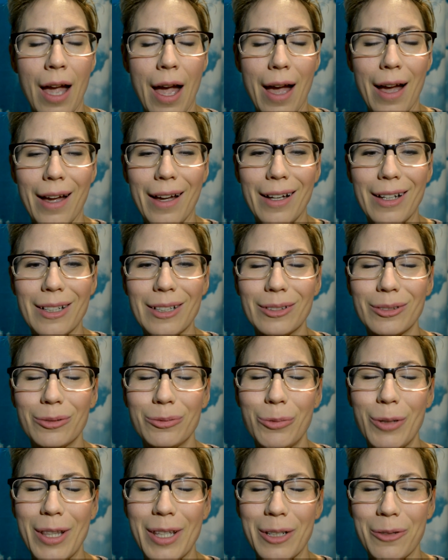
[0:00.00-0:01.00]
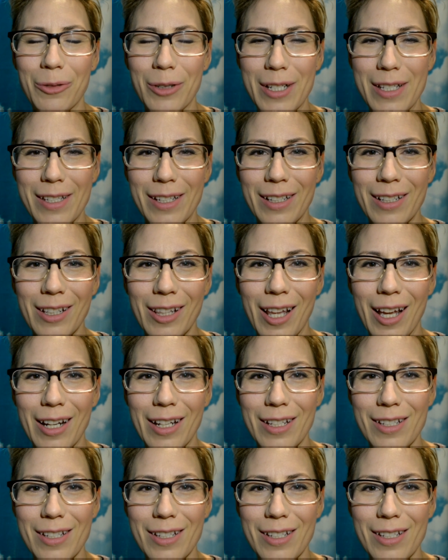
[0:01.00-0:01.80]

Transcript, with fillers: Uh, within reason, that